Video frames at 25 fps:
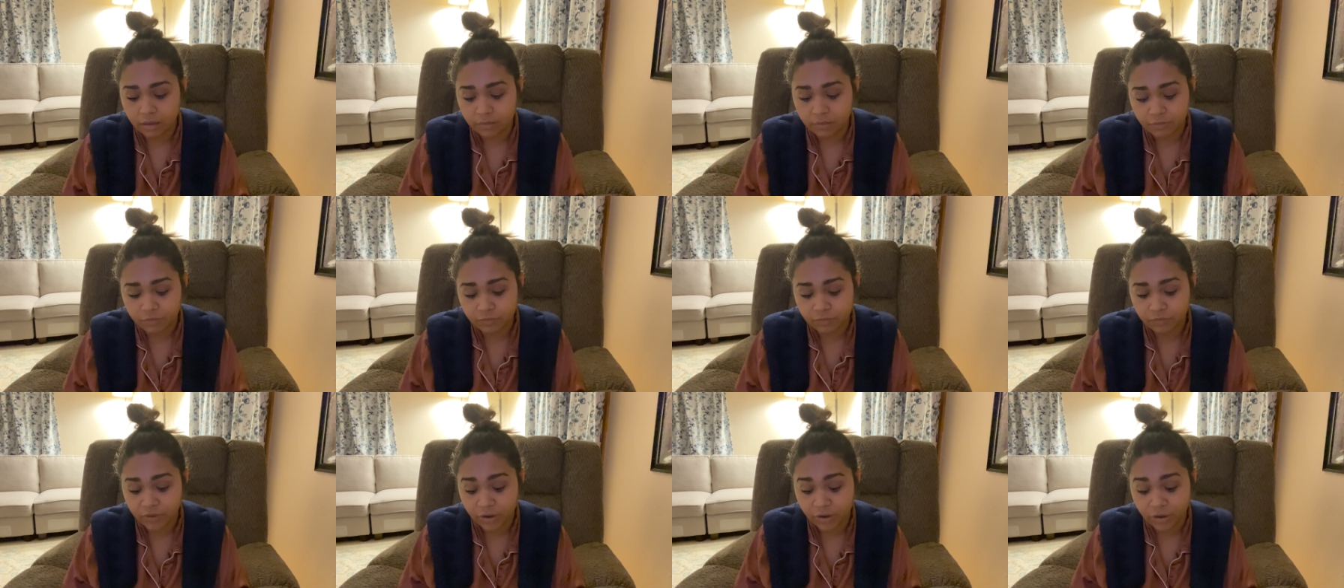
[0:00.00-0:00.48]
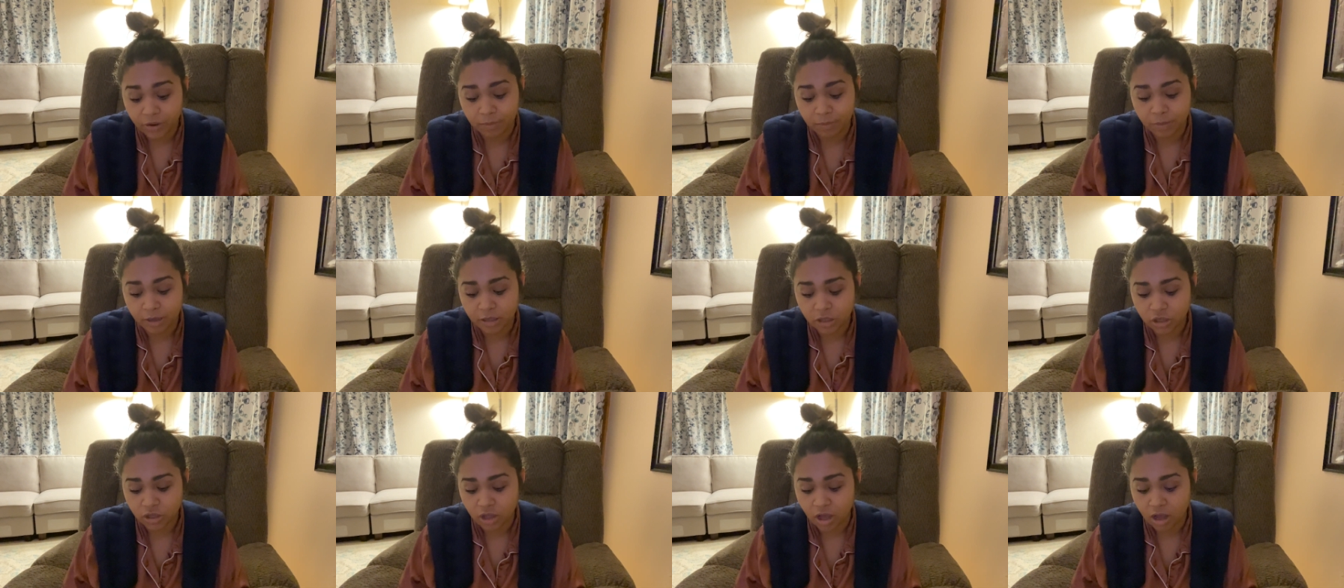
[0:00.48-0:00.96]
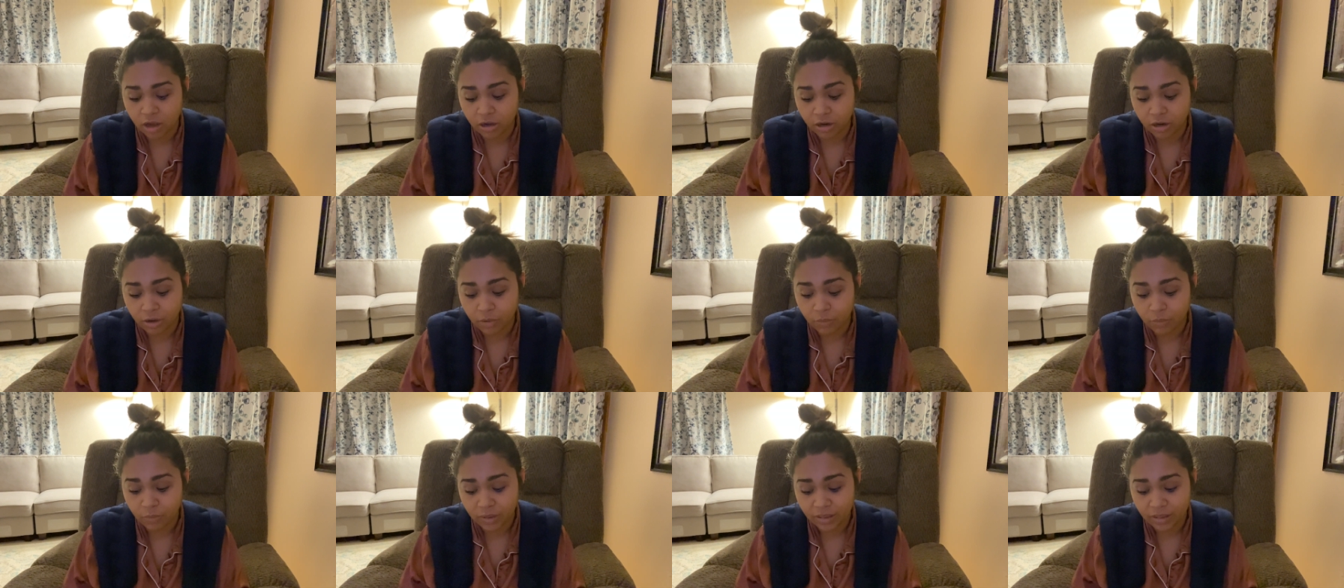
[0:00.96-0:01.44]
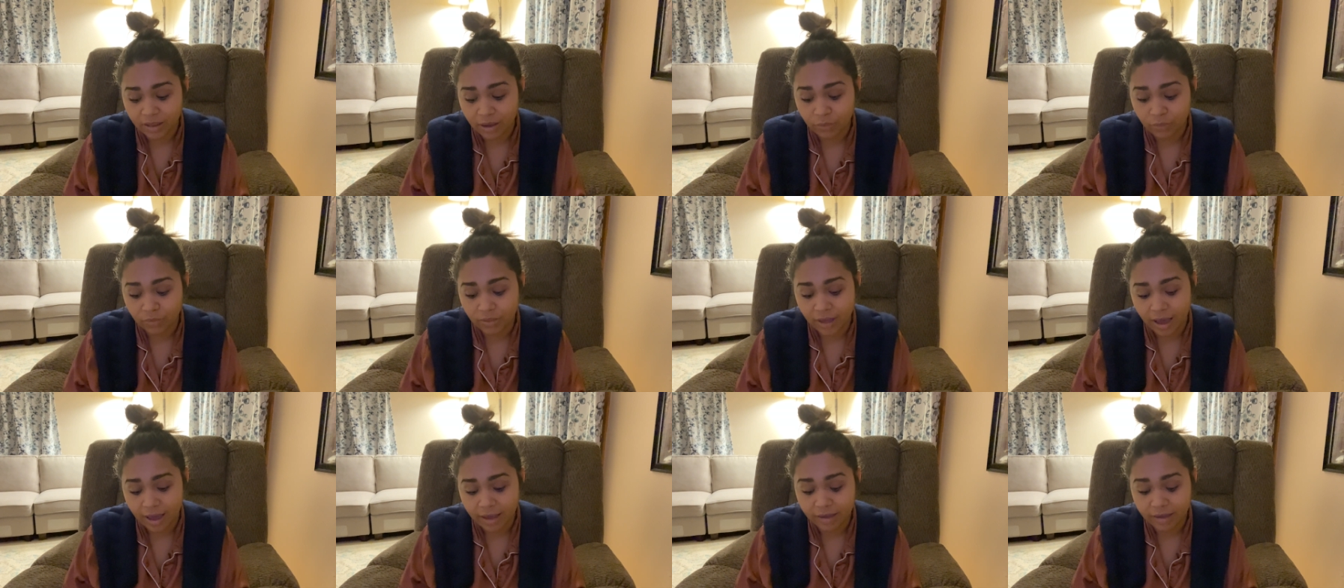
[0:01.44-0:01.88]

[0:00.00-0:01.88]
very much longer without that